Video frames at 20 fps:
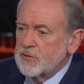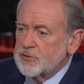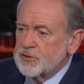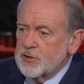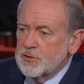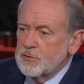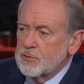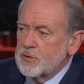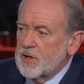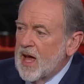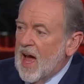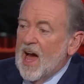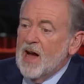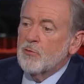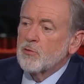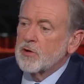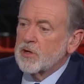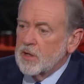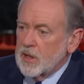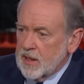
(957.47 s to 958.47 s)
too
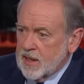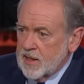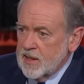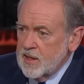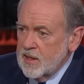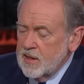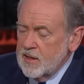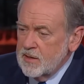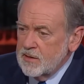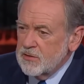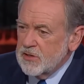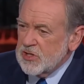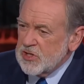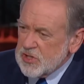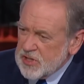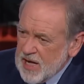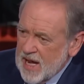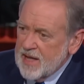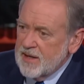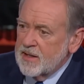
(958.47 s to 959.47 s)
cowardly to
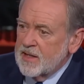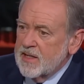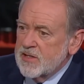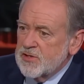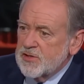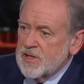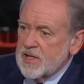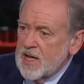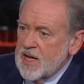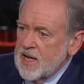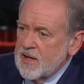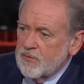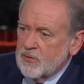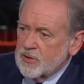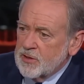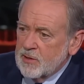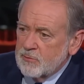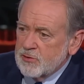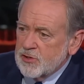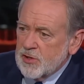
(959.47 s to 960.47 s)
stand against the evil
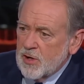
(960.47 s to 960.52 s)
that was